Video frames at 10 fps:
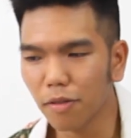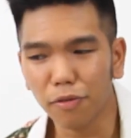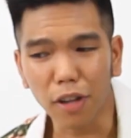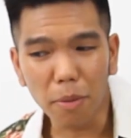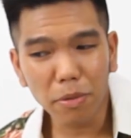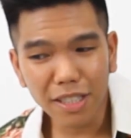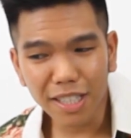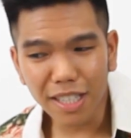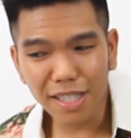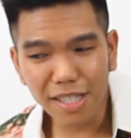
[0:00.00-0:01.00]
floppy
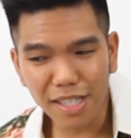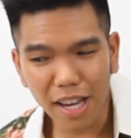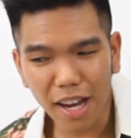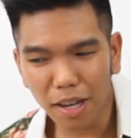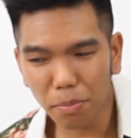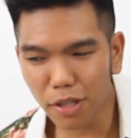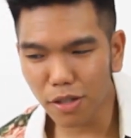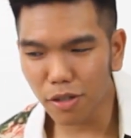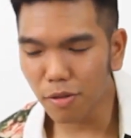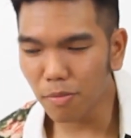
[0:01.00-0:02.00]
disks, I
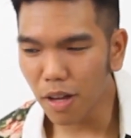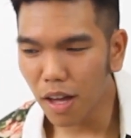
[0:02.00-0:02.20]
presume.